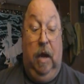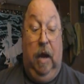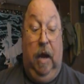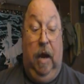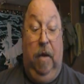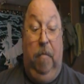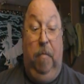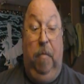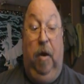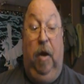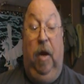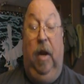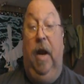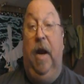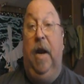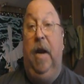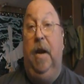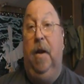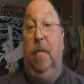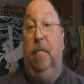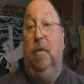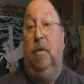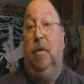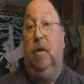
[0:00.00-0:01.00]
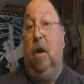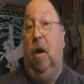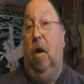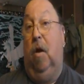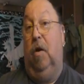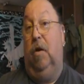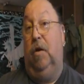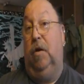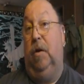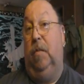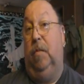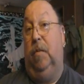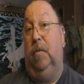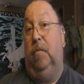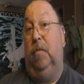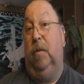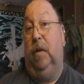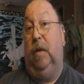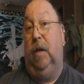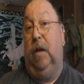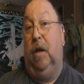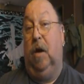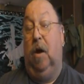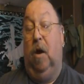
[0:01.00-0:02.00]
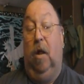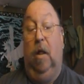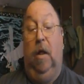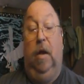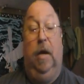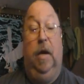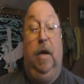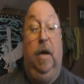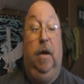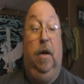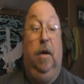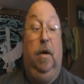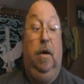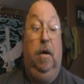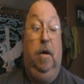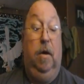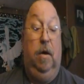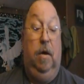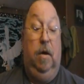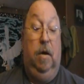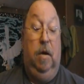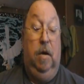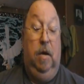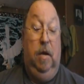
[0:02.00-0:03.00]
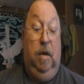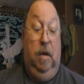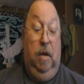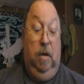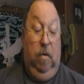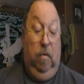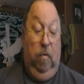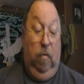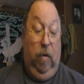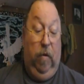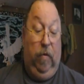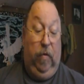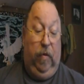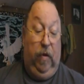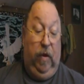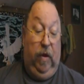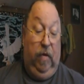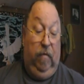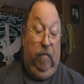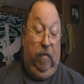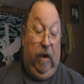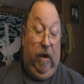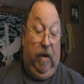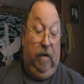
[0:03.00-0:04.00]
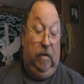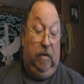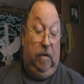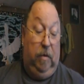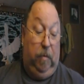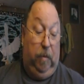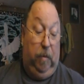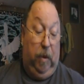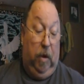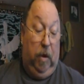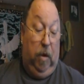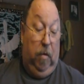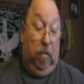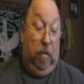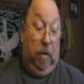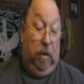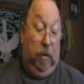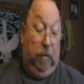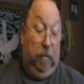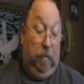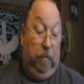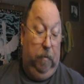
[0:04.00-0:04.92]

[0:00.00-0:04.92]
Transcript: a Millennium Scholarship, is what they call it here, with the advanced diploma,